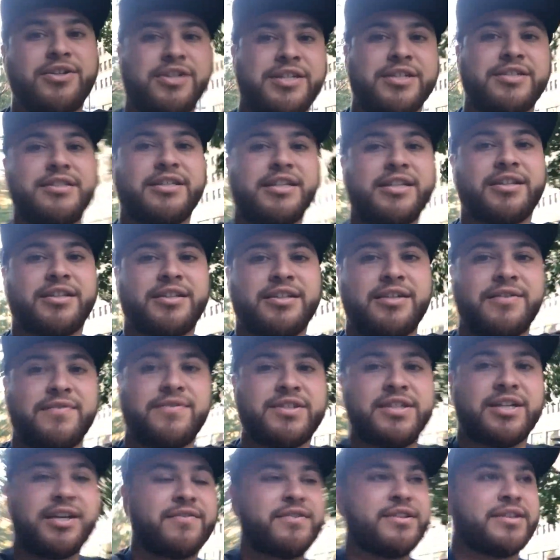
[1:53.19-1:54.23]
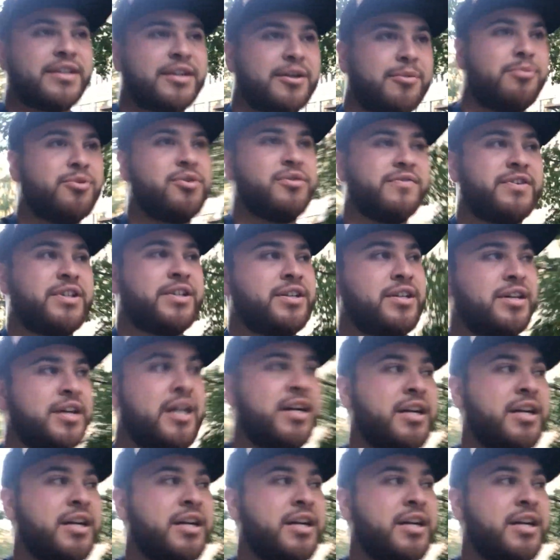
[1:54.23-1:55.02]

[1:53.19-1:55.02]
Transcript: You can see the leaves and everything are moving.